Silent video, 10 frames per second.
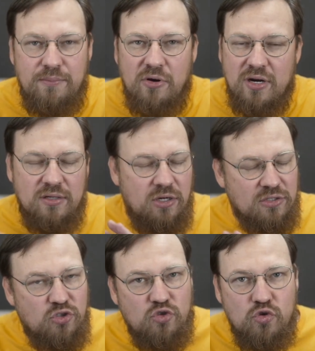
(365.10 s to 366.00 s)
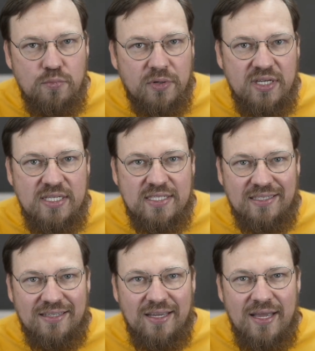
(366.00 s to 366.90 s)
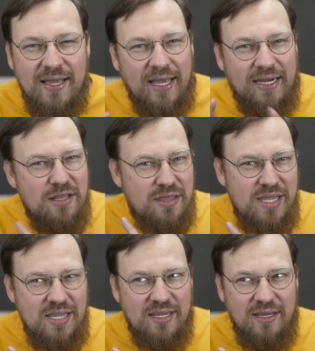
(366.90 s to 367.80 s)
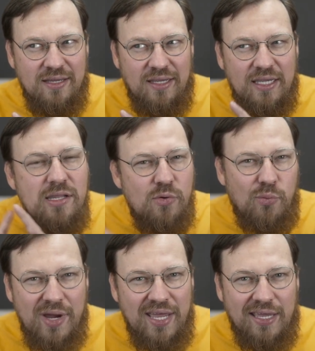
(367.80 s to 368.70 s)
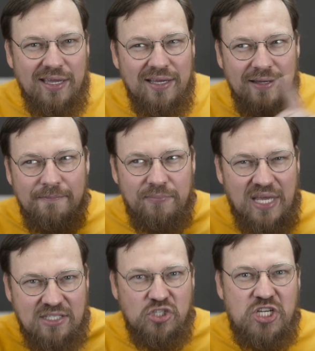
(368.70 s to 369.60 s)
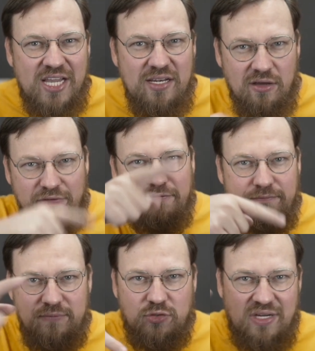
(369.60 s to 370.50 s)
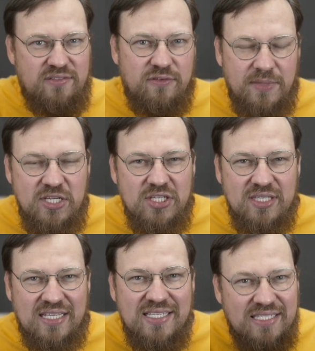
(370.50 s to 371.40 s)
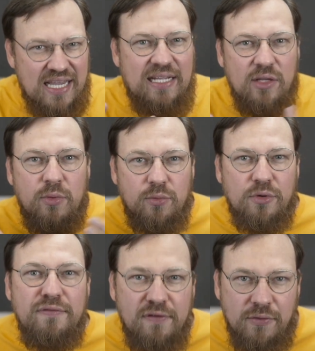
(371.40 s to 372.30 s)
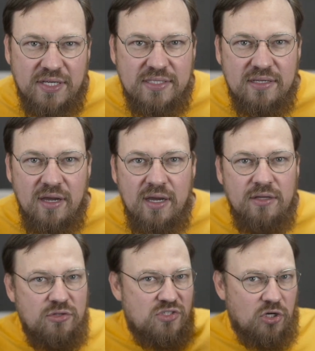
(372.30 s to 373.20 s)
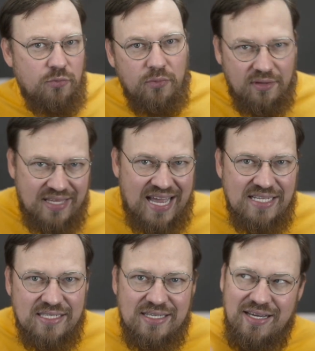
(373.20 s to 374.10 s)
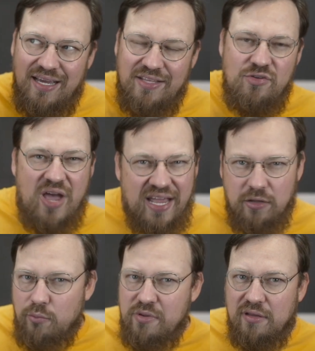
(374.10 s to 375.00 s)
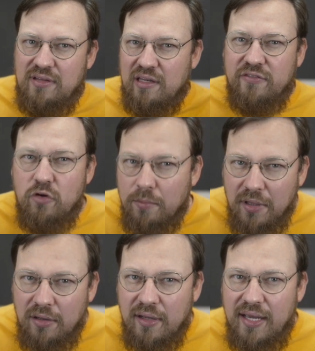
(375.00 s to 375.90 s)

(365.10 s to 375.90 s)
part got super easy. And I think, in a way, that chain of transformation, that's exactly what a workflow is. You start with a task and you end with a deliverable.